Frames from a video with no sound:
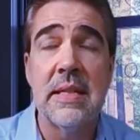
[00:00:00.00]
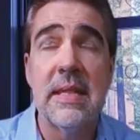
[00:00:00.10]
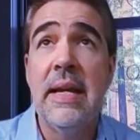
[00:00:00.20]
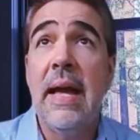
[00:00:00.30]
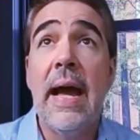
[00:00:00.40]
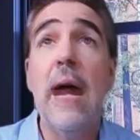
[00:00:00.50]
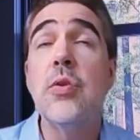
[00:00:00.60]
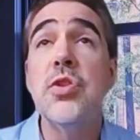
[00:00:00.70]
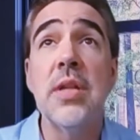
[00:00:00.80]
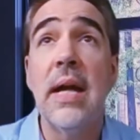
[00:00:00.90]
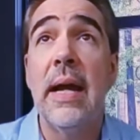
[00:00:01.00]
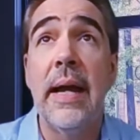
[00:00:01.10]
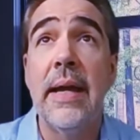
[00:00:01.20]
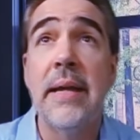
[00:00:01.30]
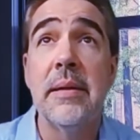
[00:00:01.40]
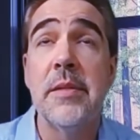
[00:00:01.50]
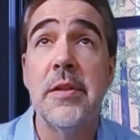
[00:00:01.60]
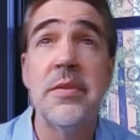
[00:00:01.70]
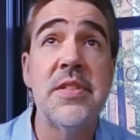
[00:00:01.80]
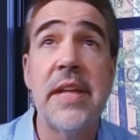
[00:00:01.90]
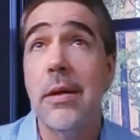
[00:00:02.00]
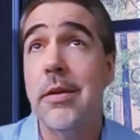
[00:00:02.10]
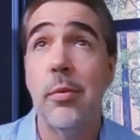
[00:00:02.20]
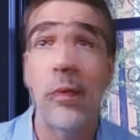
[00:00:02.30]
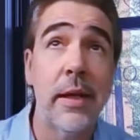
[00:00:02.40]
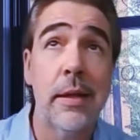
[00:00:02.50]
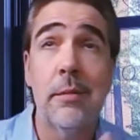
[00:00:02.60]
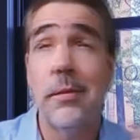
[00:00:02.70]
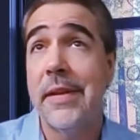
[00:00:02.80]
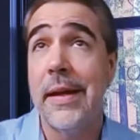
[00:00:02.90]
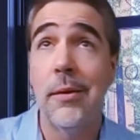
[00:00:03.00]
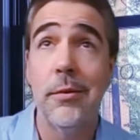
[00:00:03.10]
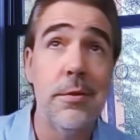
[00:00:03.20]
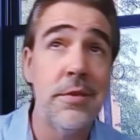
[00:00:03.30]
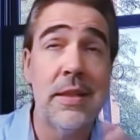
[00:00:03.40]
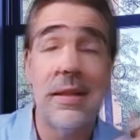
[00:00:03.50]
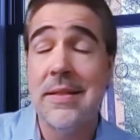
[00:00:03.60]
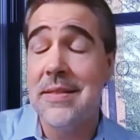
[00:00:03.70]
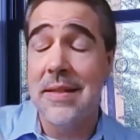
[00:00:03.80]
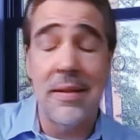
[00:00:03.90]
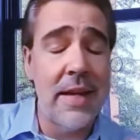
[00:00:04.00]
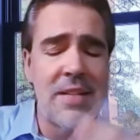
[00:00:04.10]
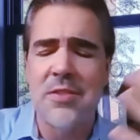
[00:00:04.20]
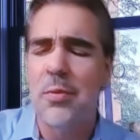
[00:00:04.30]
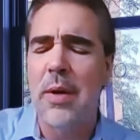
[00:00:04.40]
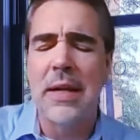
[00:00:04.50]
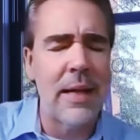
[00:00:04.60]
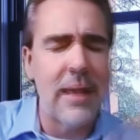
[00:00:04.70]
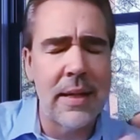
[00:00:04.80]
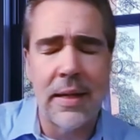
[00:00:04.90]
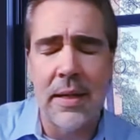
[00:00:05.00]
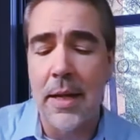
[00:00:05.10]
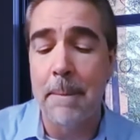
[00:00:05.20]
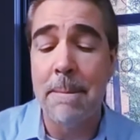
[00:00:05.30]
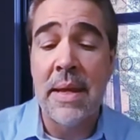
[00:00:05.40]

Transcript: And how should I, you know, scale the brand without losing? consent? And I just went on and on and on.